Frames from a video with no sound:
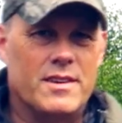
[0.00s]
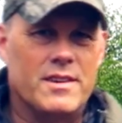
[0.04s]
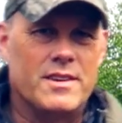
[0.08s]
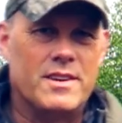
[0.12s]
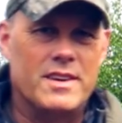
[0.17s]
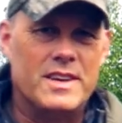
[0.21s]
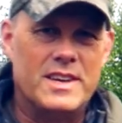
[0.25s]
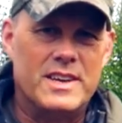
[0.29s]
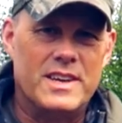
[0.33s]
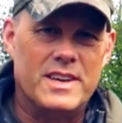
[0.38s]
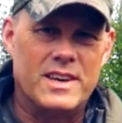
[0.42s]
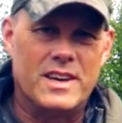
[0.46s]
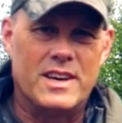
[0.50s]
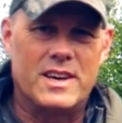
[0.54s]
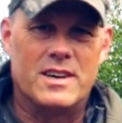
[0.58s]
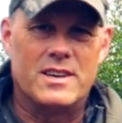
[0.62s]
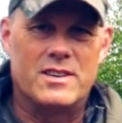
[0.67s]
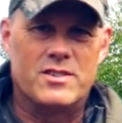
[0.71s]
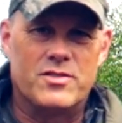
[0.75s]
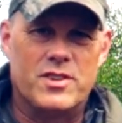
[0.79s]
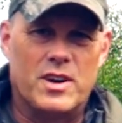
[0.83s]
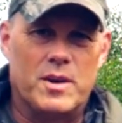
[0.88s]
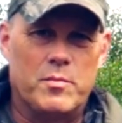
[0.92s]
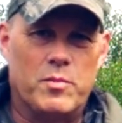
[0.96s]
needing a
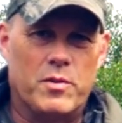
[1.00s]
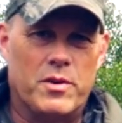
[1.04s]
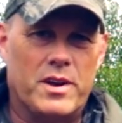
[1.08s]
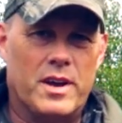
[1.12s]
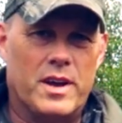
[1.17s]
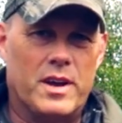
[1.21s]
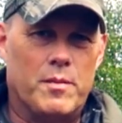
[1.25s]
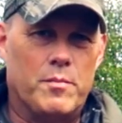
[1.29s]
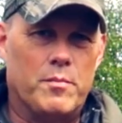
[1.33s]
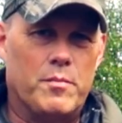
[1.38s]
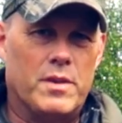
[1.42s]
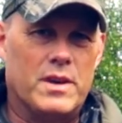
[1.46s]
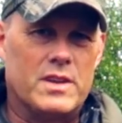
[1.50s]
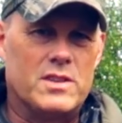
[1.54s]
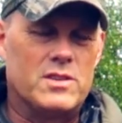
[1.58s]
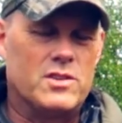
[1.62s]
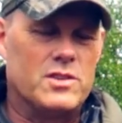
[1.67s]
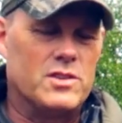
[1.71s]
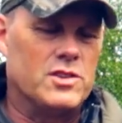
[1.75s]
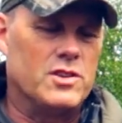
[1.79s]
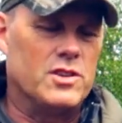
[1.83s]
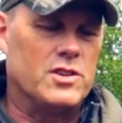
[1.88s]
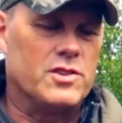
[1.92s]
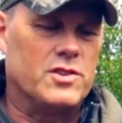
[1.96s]
tripod head, but
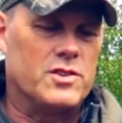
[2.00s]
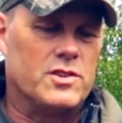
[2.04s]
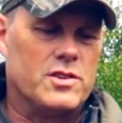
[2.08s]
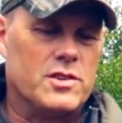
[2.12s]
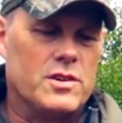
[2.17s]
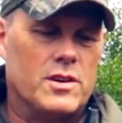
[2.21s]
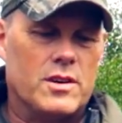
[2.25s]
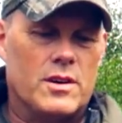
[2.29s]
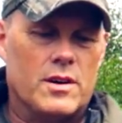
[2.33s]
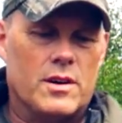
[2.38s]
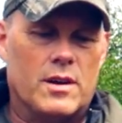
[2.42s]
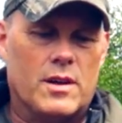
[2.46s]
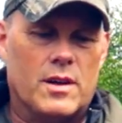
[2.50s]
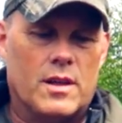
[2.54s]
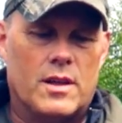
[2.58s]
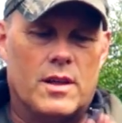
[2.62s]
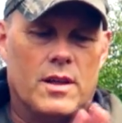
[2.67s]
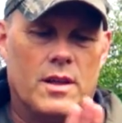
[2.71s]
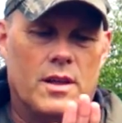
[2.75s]
just up